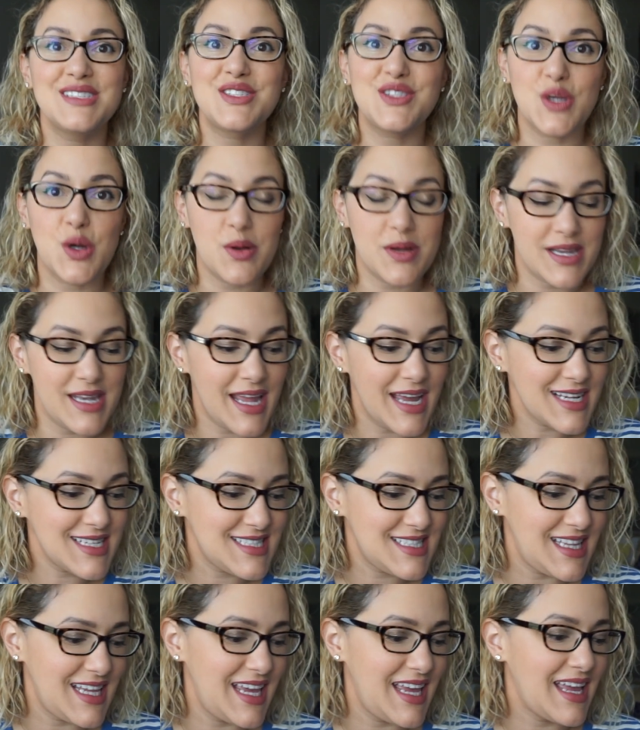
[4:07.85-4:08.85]
so next
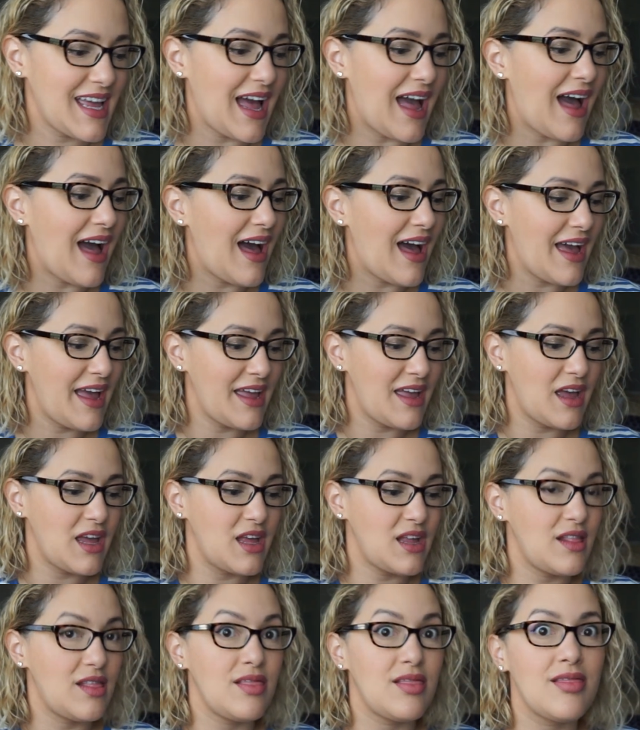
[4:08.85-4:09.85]
thing I
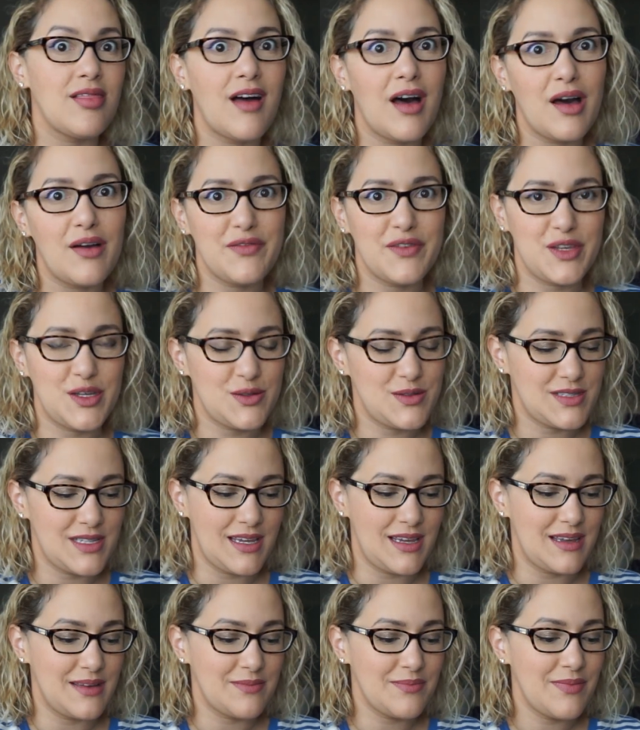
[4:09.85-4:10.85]
love
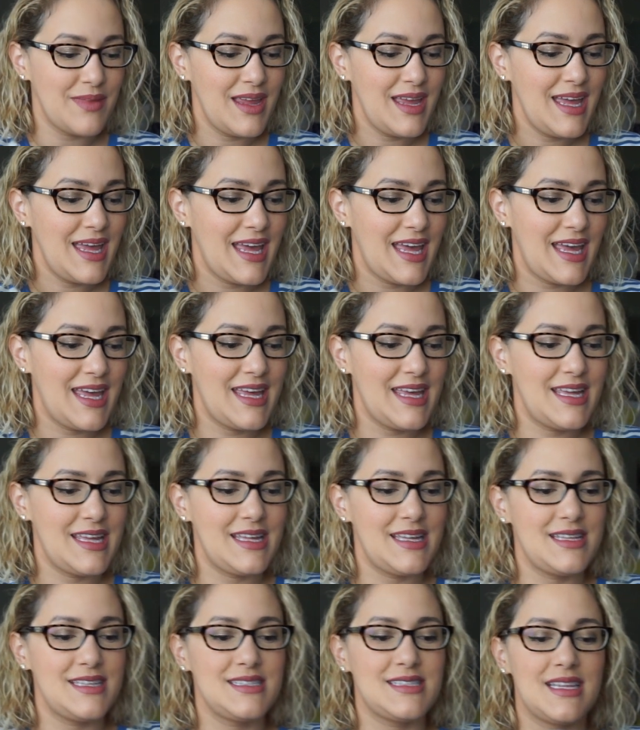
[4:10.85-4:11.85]
using
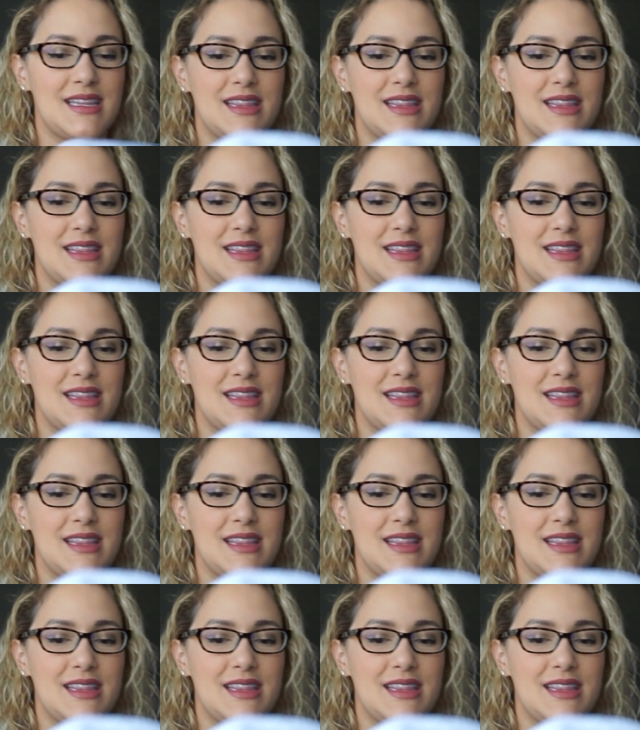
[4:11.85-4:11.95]
is